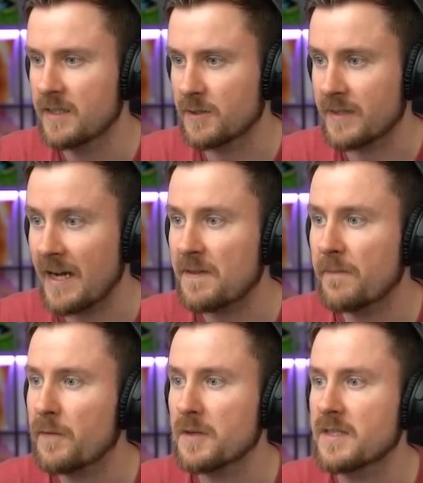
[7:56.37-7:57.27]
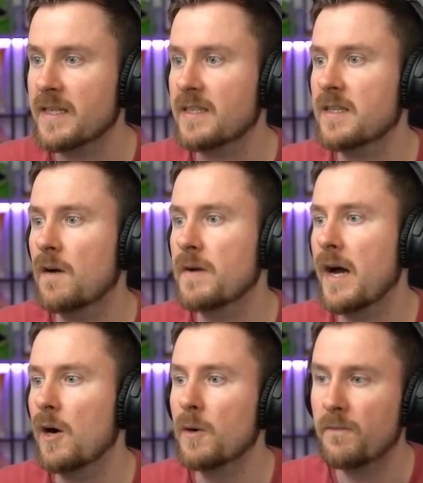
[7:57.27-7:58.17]
to get the first six star
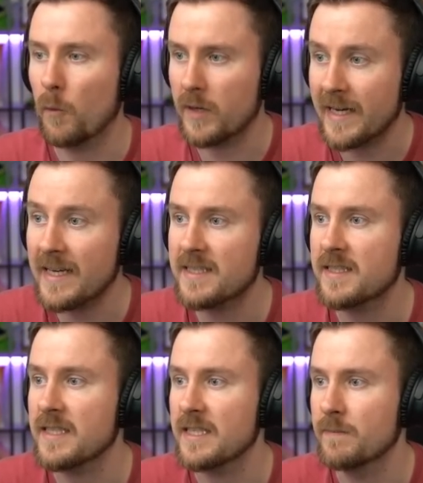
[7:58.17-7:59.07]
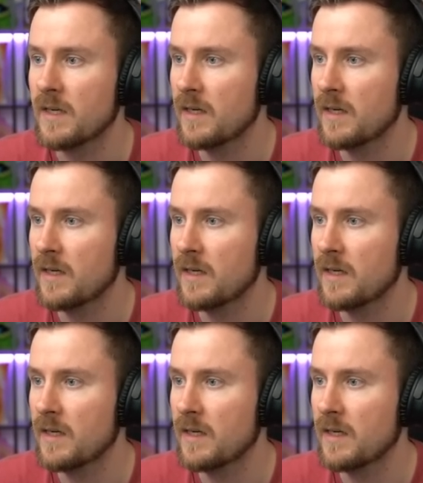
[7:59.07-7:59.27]
now for his team.